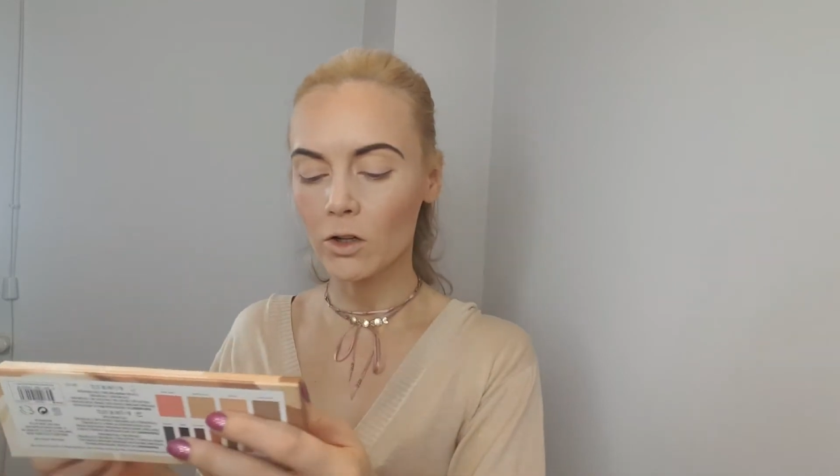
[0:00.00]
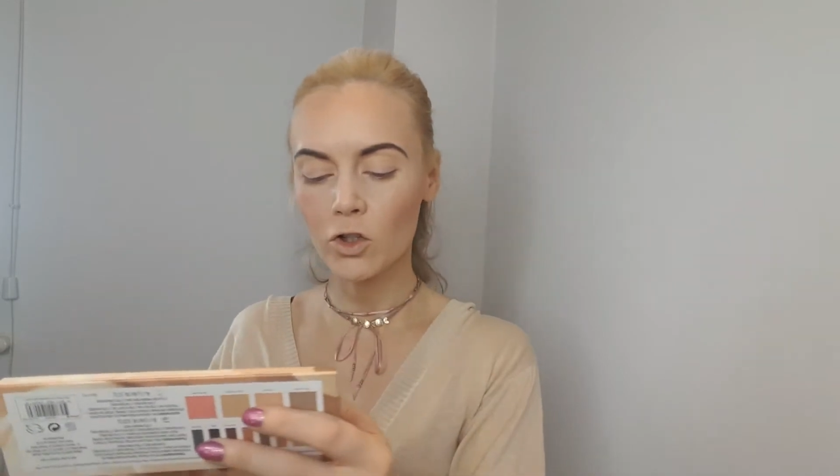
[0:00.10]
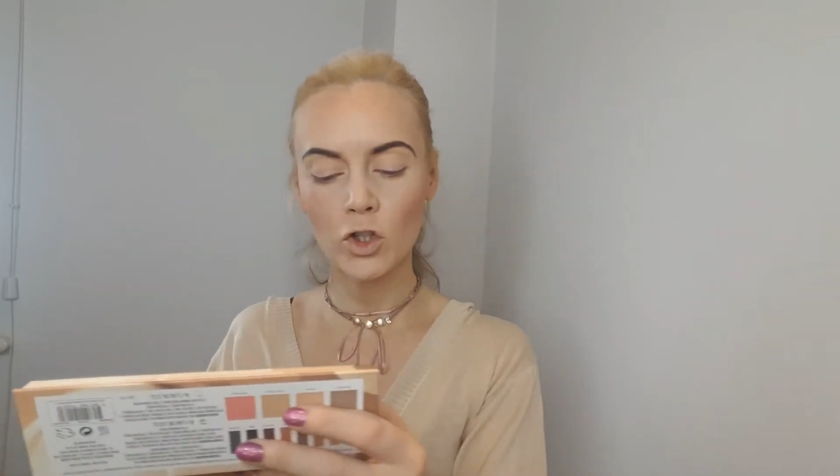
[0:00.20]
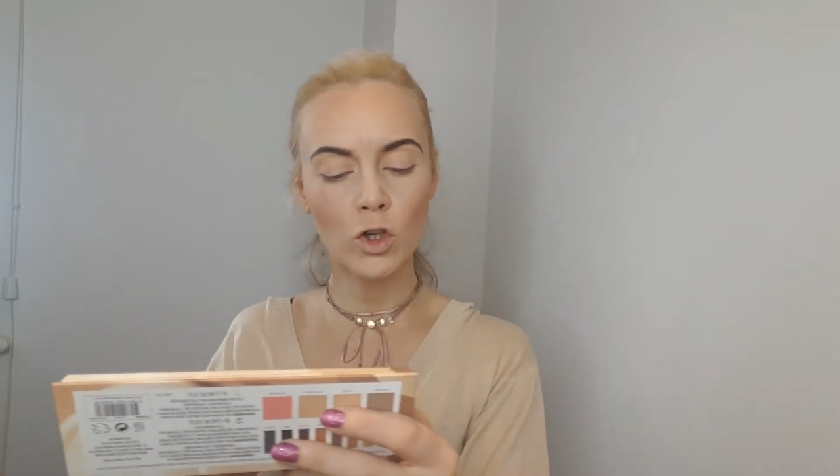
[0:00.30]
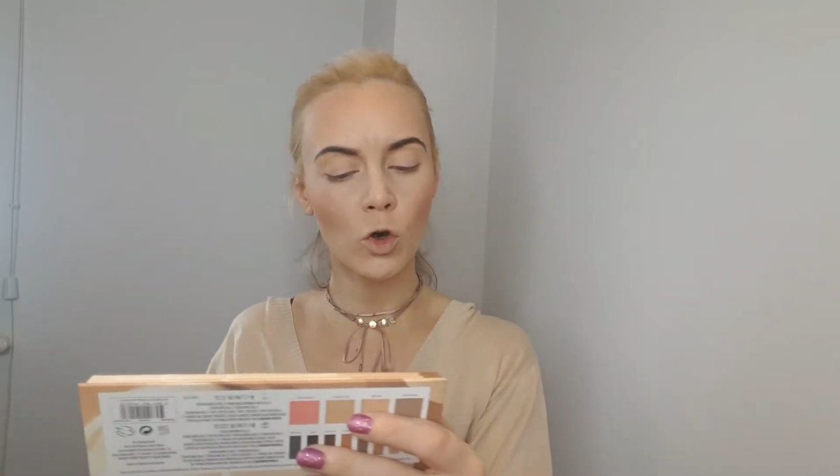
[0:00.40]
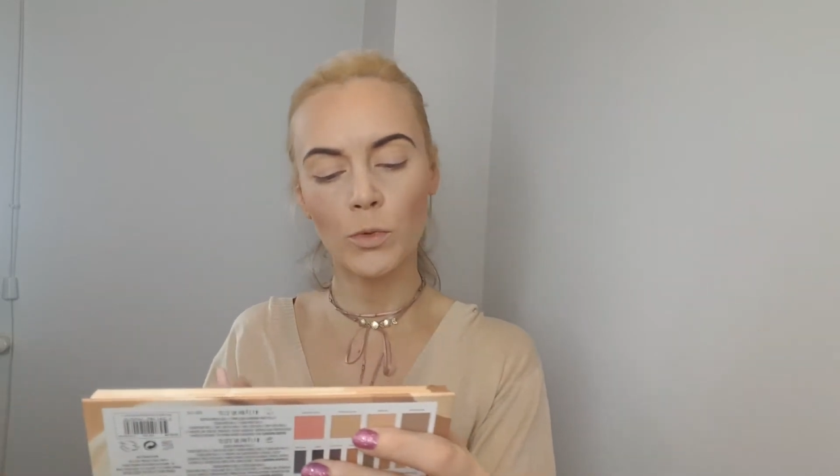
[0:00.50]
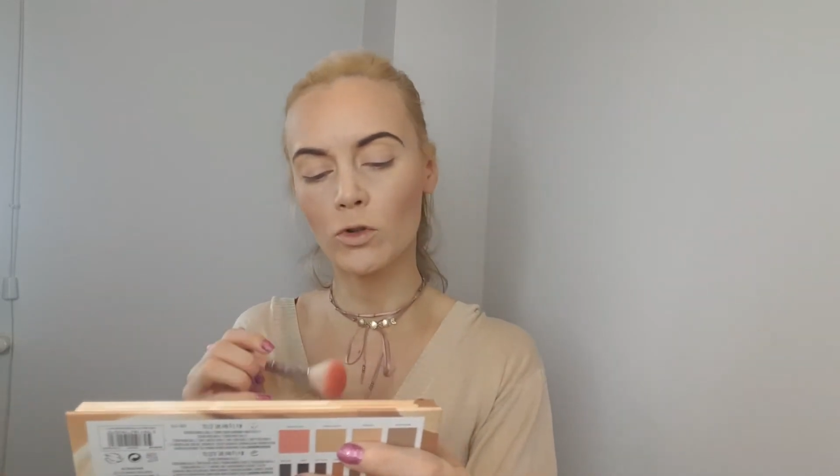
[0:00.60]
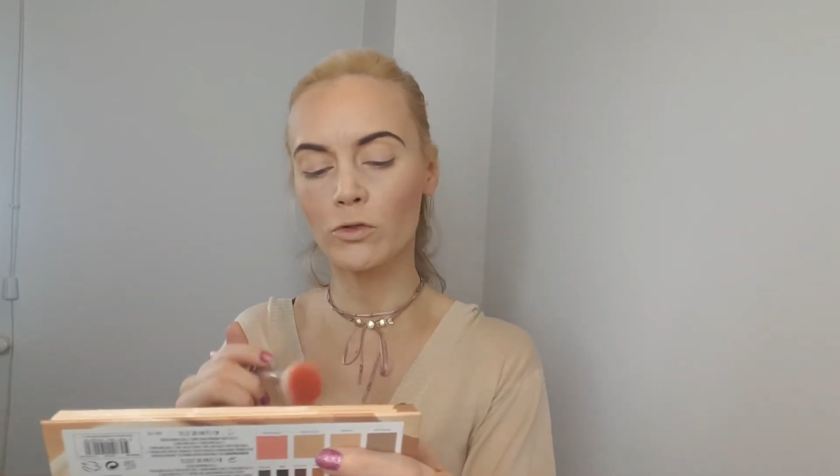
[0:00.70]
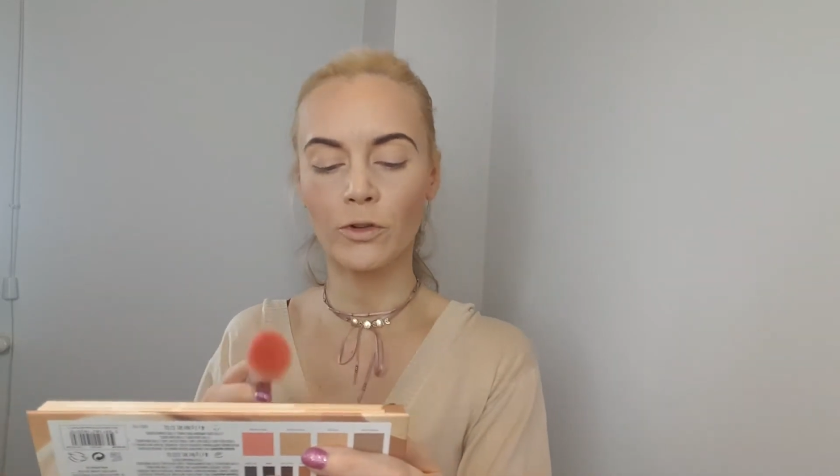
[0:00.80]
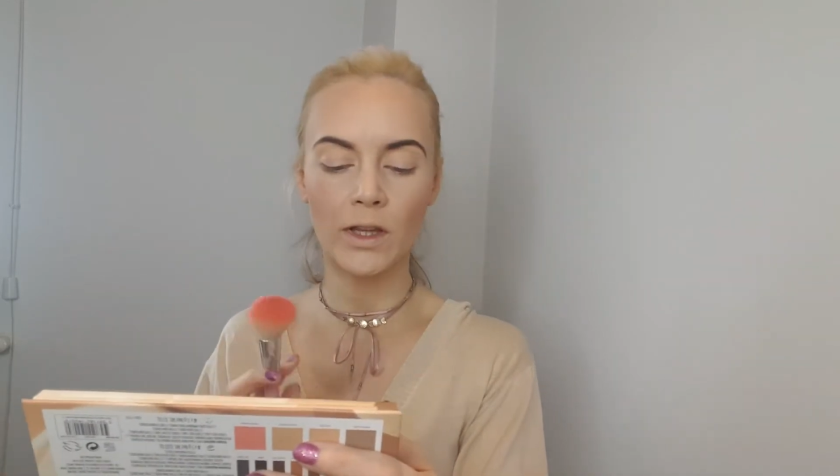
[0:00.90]
looks so
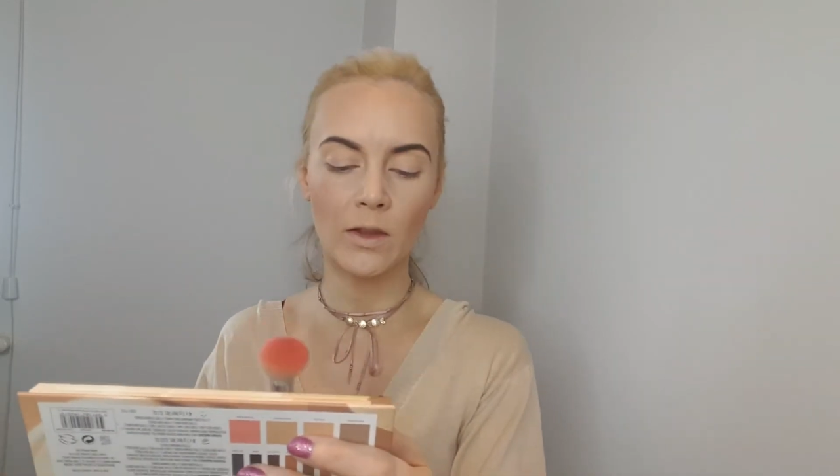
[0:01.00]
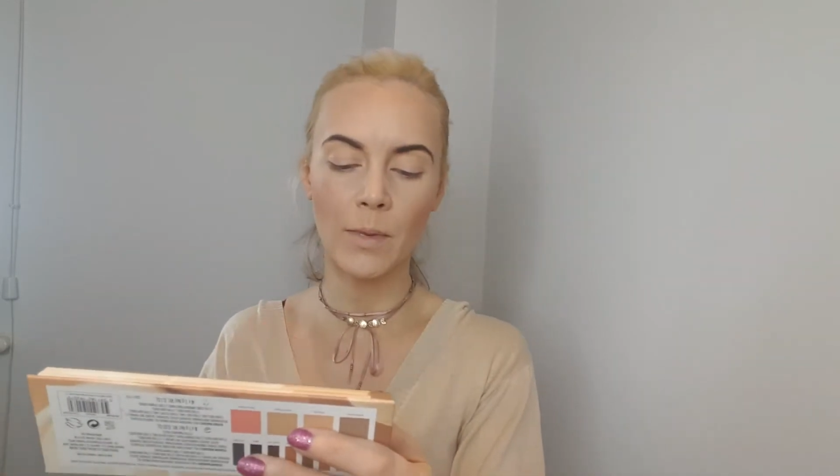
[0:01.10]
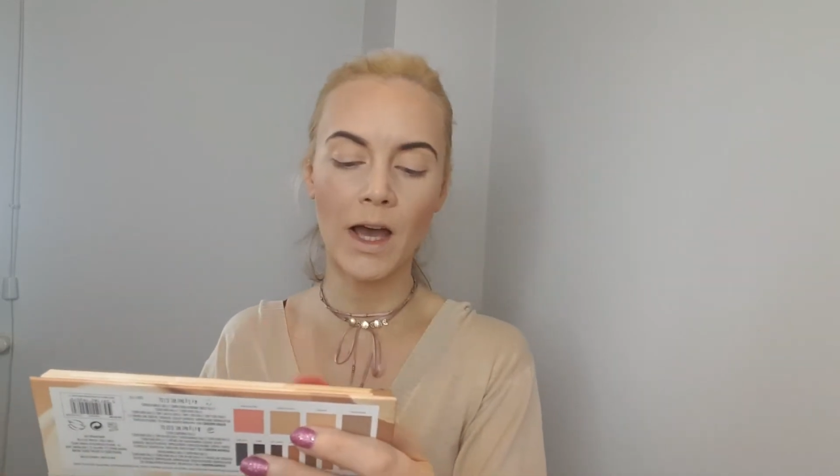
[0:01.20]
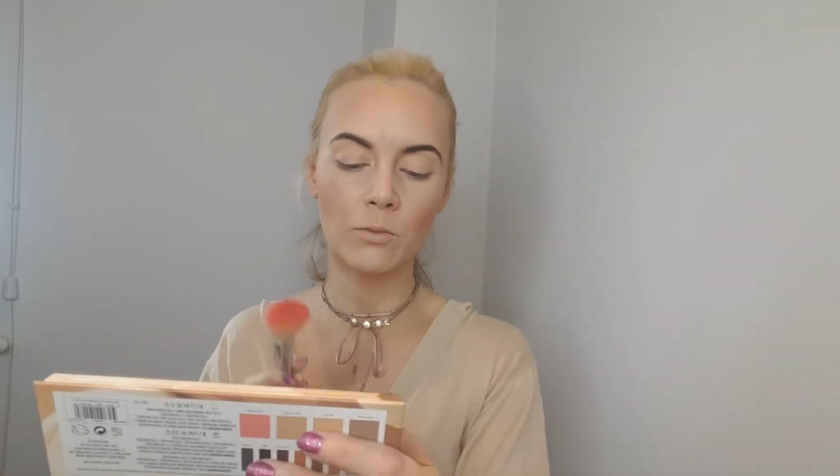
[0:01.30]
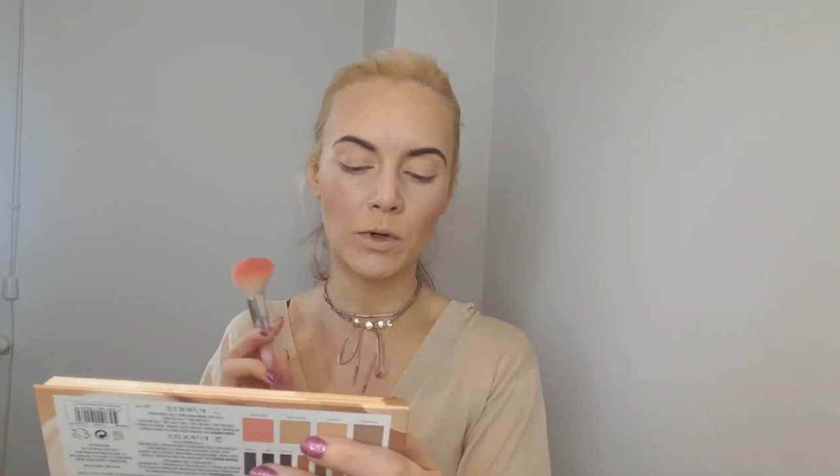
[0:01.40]
beautiful in the pan,